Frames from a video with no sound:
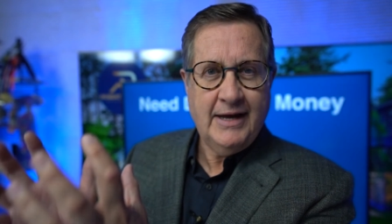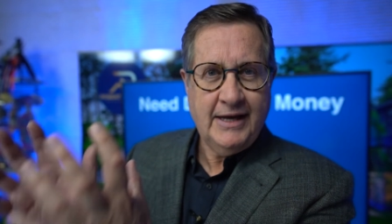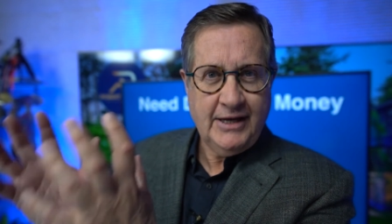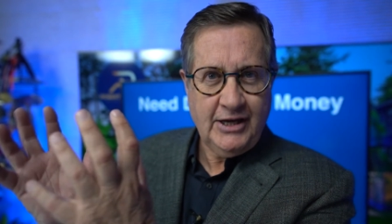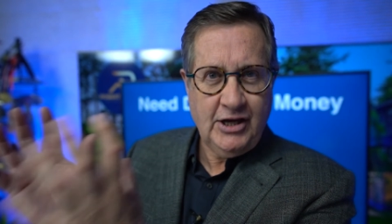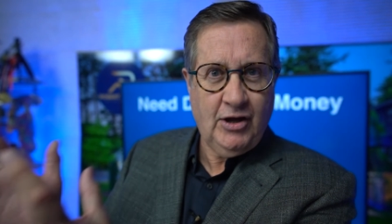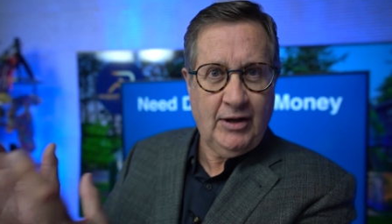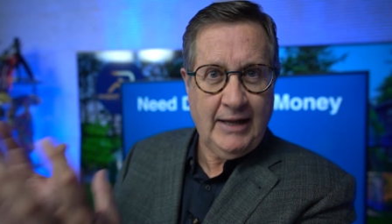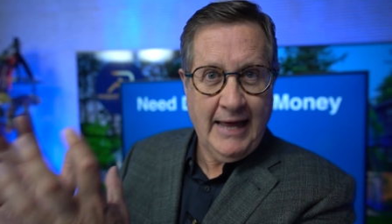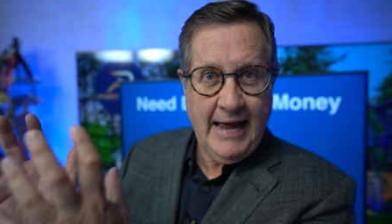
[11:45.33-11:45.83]

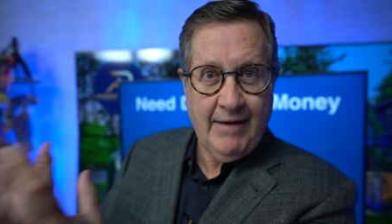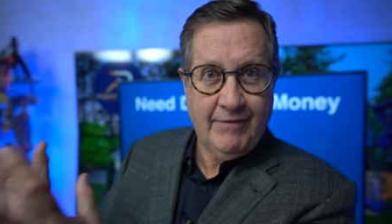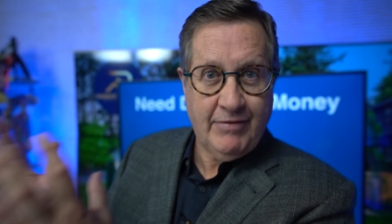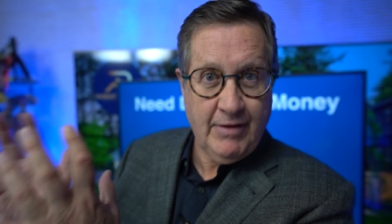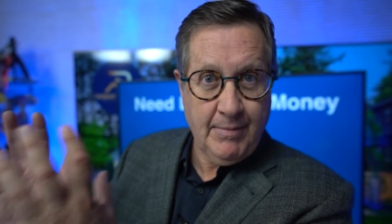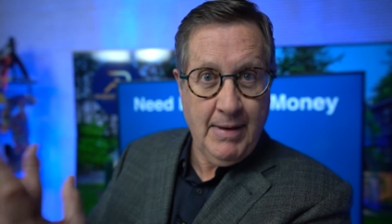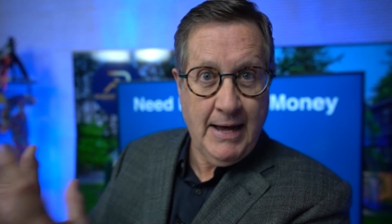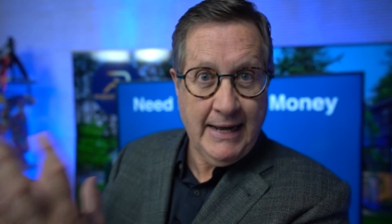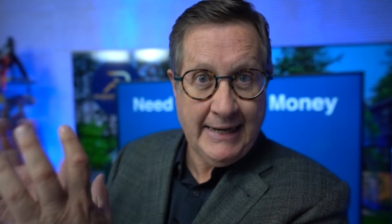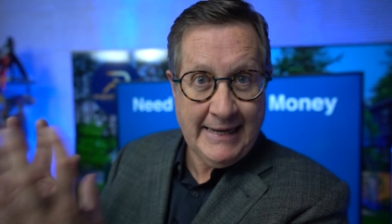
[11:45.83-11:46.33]
You'll have the
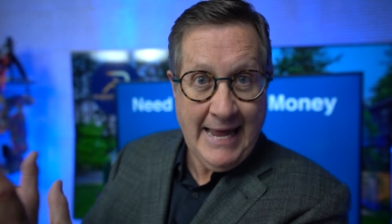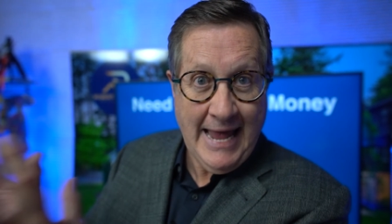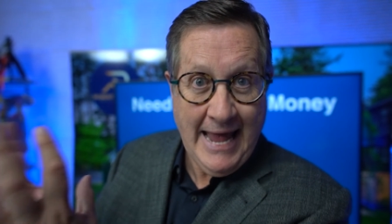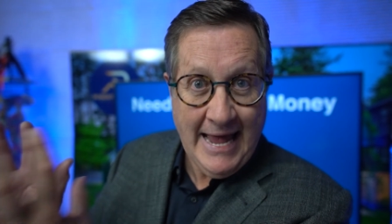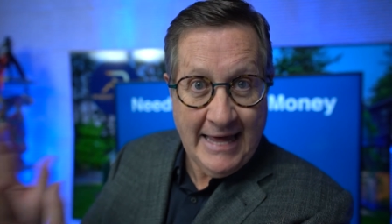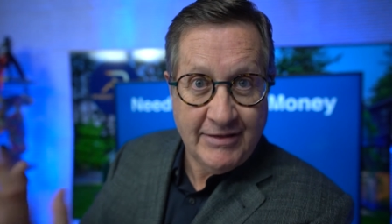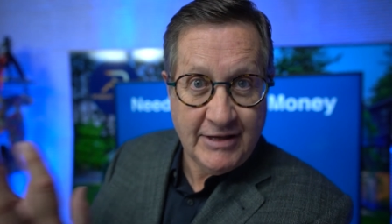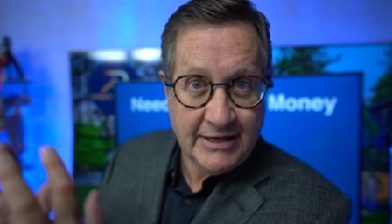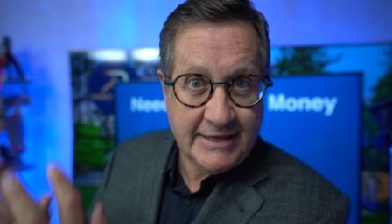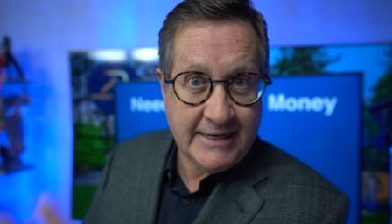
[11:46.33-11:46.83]
money
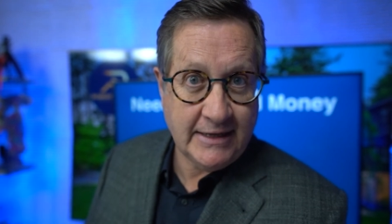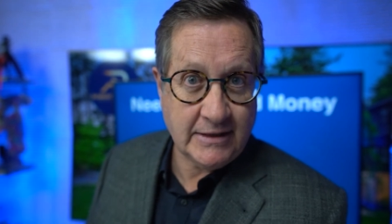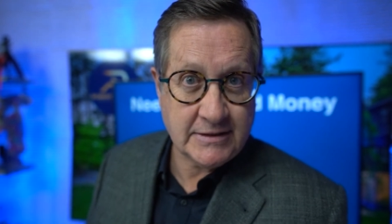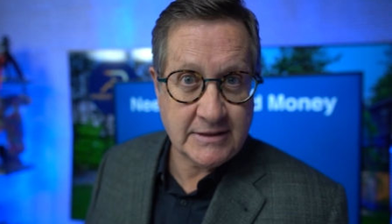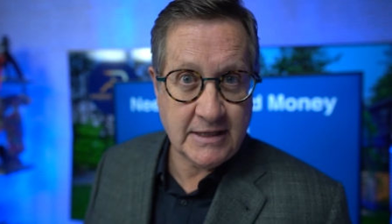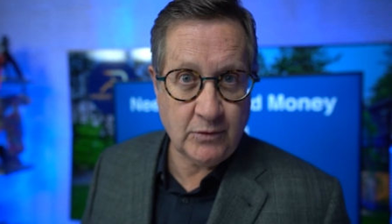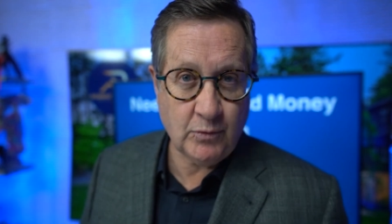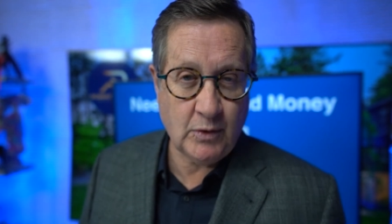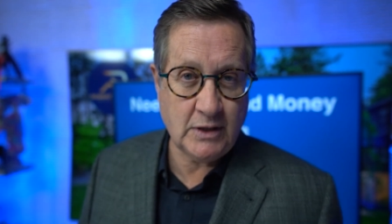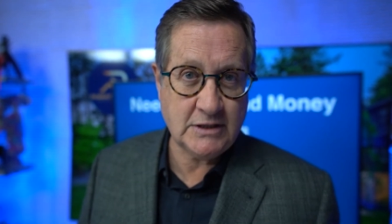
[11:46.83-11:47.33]
and the deals
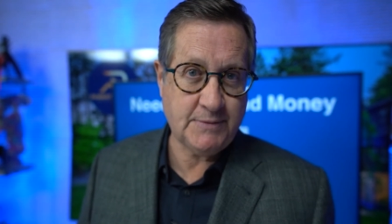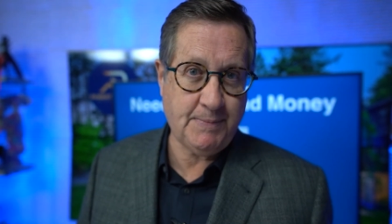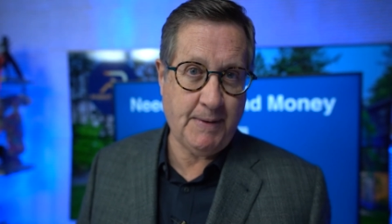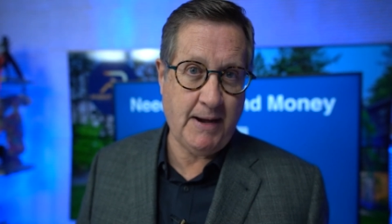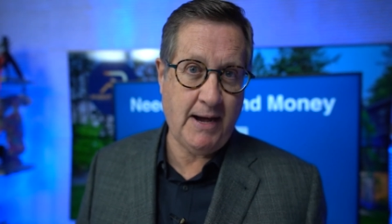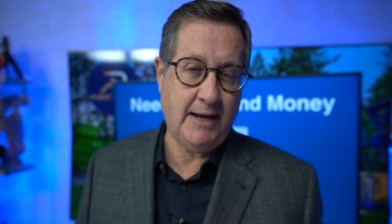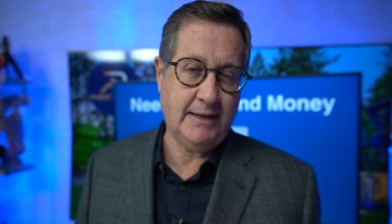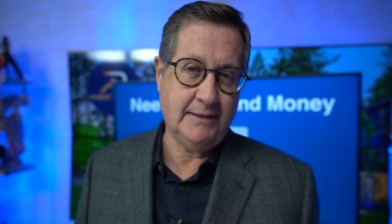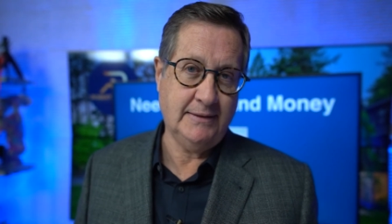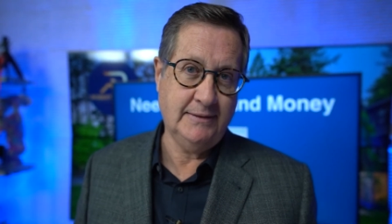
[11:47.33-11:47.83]
in one
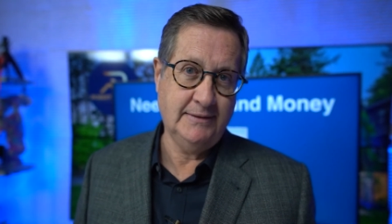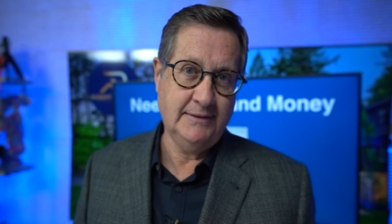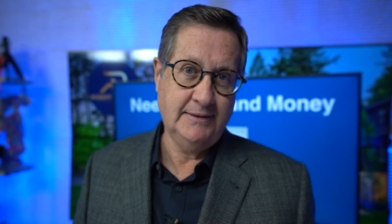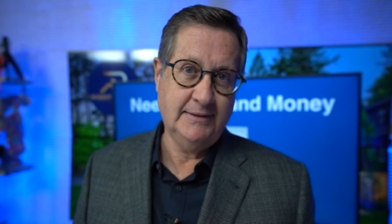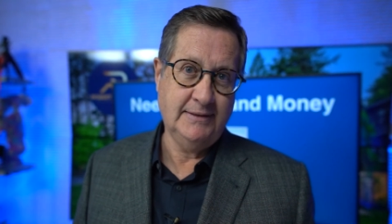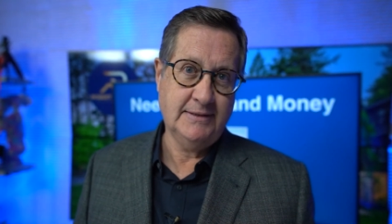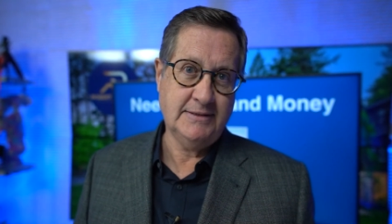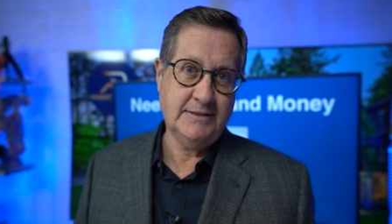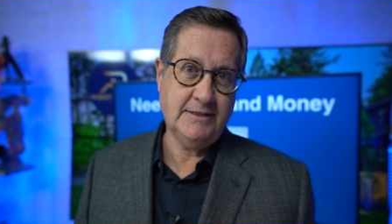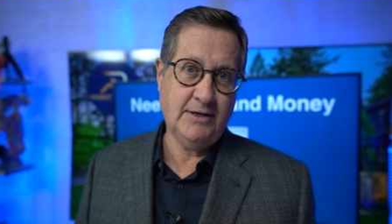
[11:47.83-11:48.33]
spot.
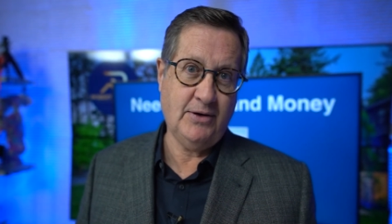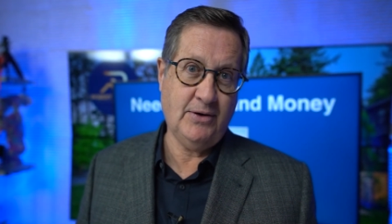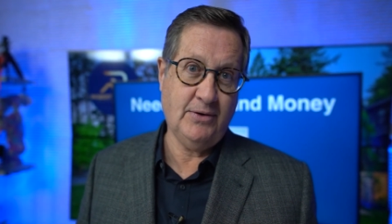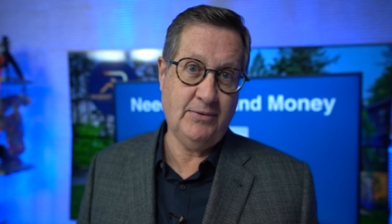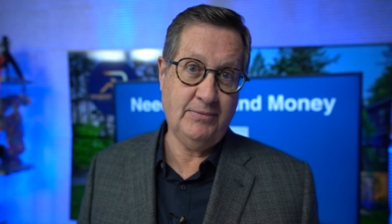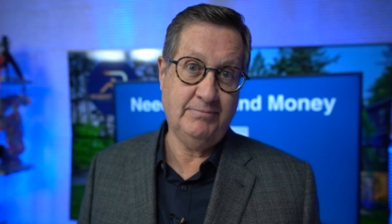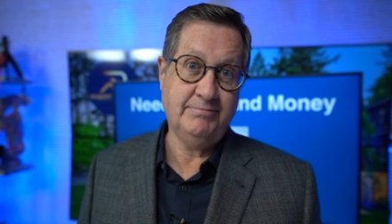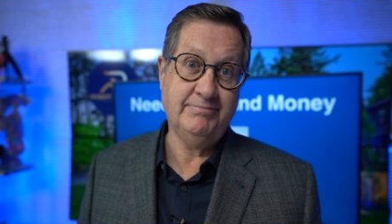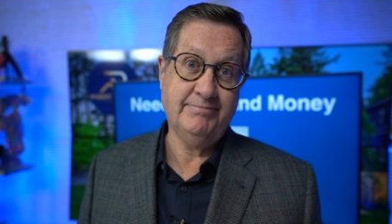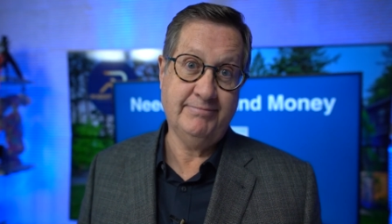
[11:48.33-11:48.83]

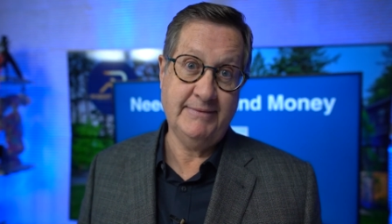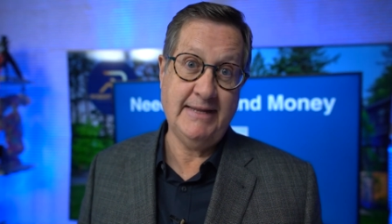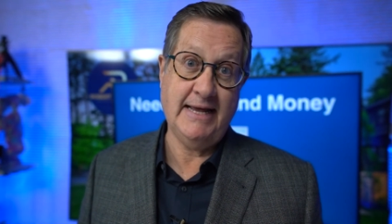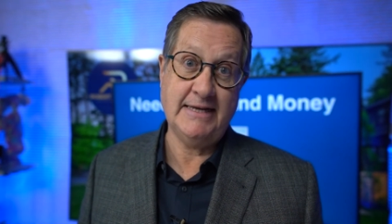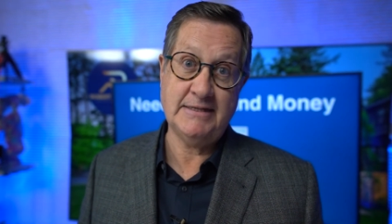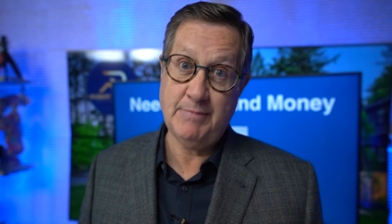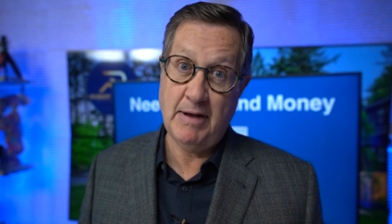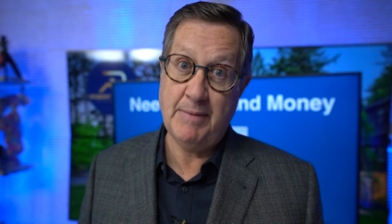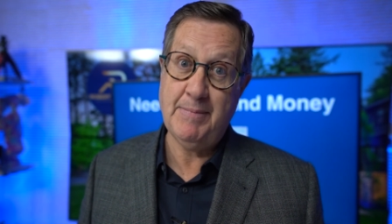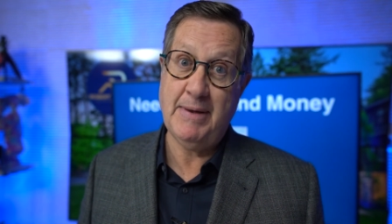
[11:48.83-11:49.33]
So
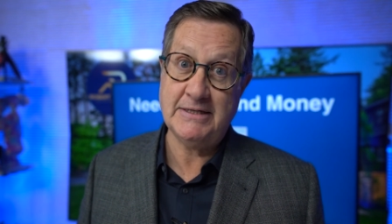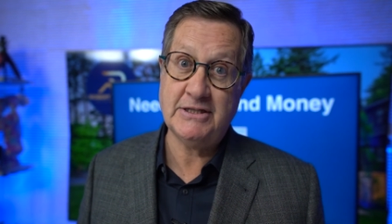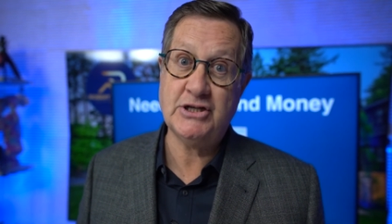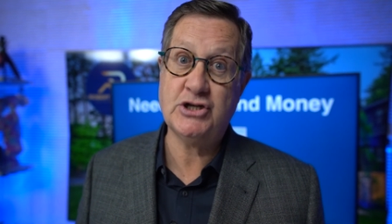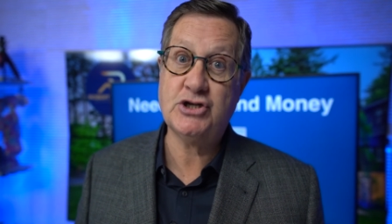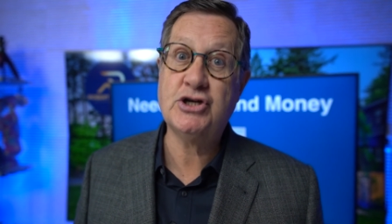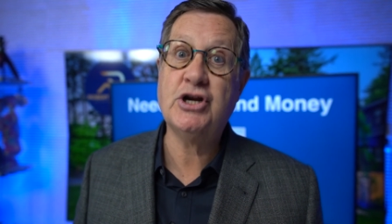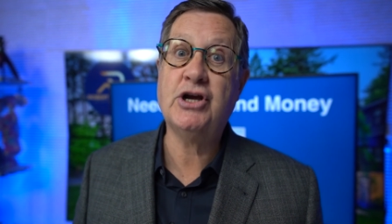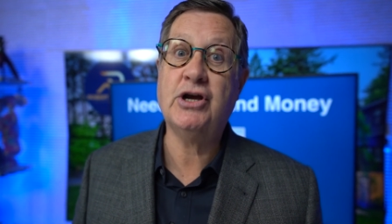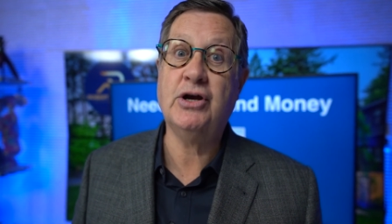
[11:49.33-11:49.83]
that's my
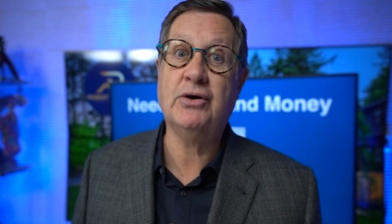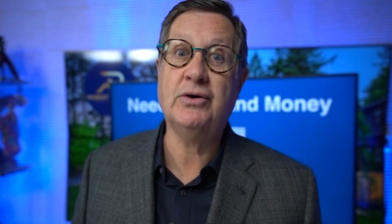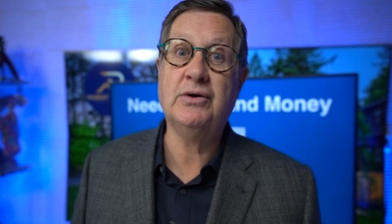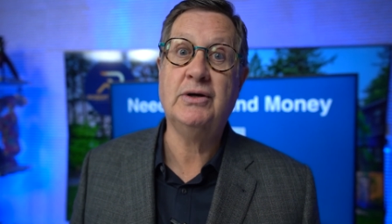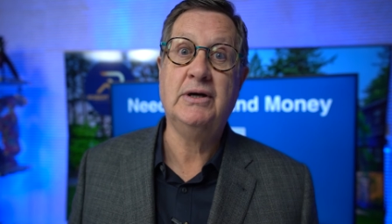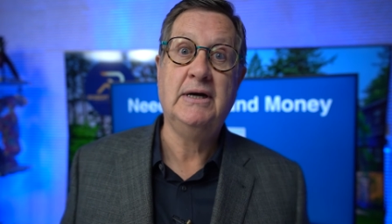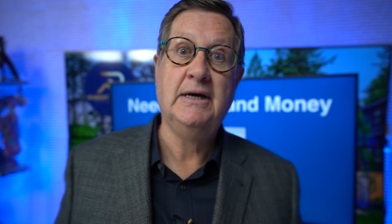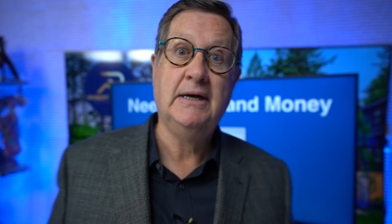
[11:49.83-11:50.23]
message to you.